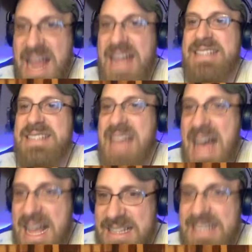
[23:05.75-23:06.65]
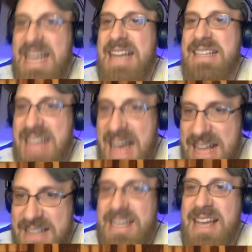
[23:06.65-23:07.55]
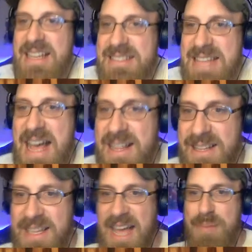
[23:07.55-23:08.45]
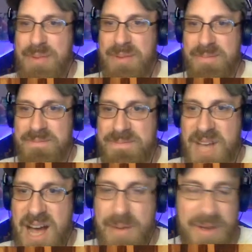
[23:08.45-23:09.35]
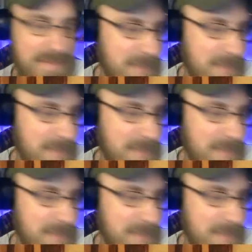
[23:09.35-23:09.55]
Exactly, Captain Comet.